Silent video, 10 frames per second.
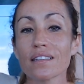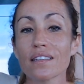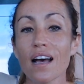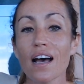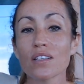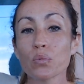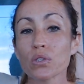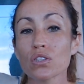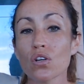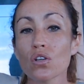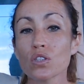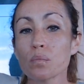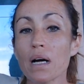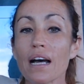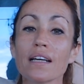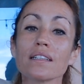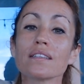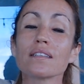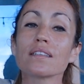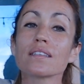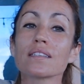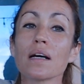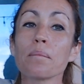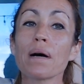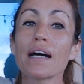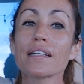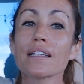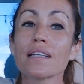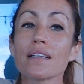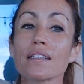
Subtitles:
that was caused by somebody